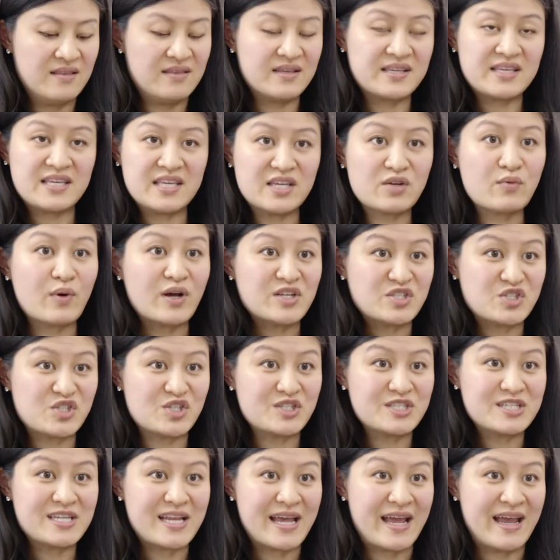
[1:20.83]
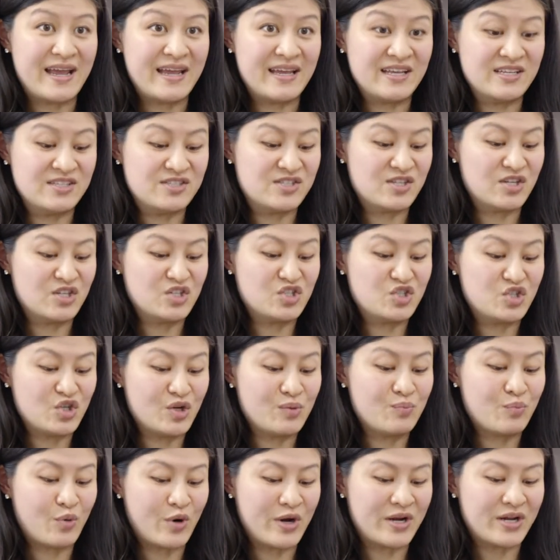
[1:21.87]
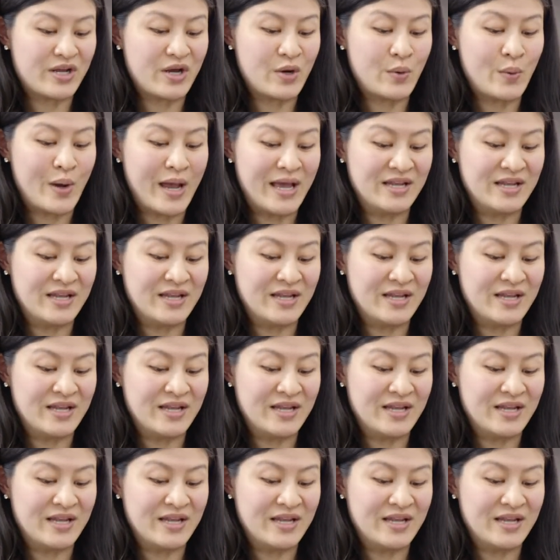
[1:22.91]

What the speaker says: The key question today is, should PrintCo